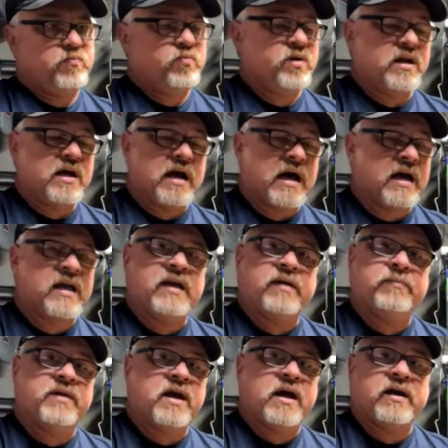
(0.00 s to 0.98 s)
But I
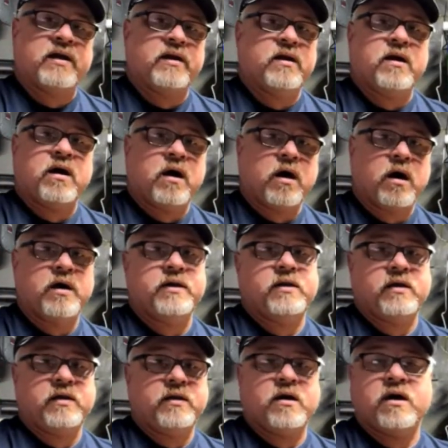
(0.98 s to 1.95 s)
am not going to hunt
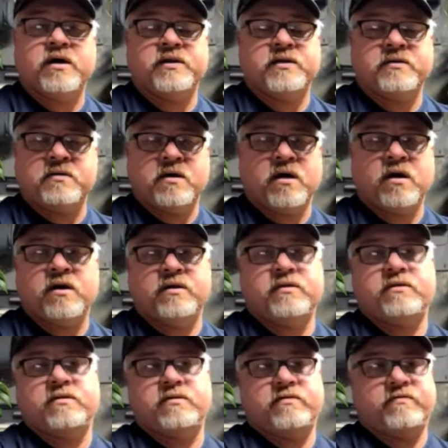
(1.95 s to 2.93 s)
and hunt and hunt
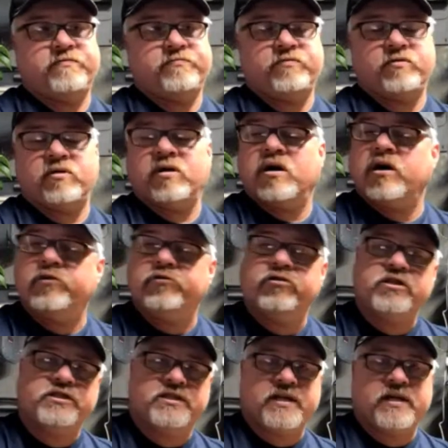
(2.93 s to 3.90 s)
for
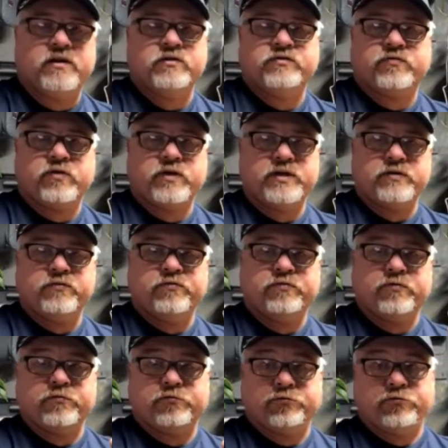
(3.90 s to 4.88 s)
100 snails for you
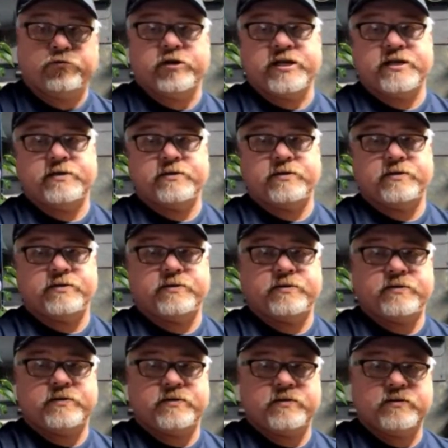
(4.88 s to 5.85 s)
for free.
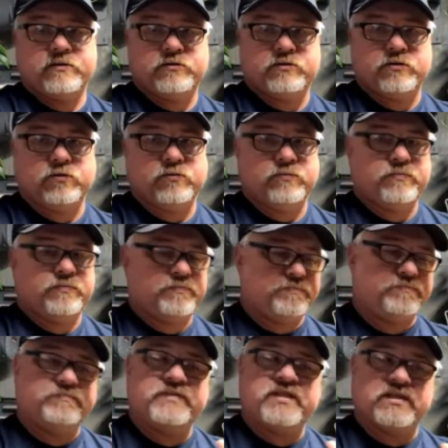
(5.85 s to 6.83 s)
So,
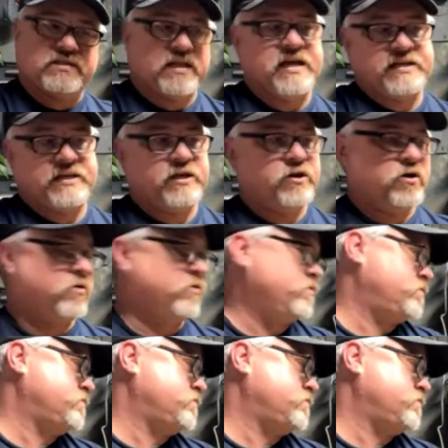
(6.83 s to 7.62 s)
just letting you know.